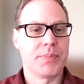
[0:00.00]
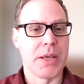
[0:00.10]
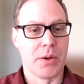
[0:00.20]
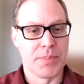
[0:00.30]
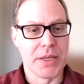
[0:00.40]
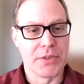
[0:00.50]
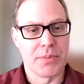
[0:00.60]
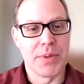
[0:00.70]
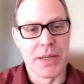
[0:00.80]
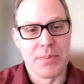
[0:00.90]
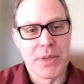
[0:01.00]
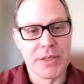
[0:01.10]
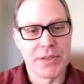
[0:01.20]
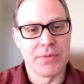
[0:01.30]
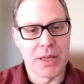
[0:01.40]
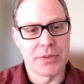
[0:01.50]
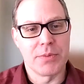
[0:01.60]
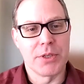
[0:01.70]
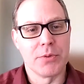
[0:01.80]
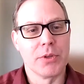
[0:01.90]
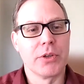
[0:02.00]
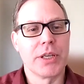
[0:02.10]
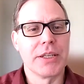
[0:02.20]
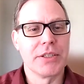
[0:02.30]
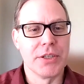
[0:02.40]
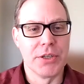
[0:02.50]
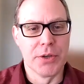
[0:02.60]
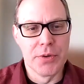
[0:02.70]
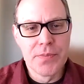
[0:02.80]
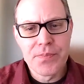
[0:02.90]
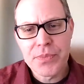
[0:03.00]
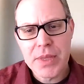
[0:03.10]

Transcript: PLPs or PDPs if that's what you were looking to do.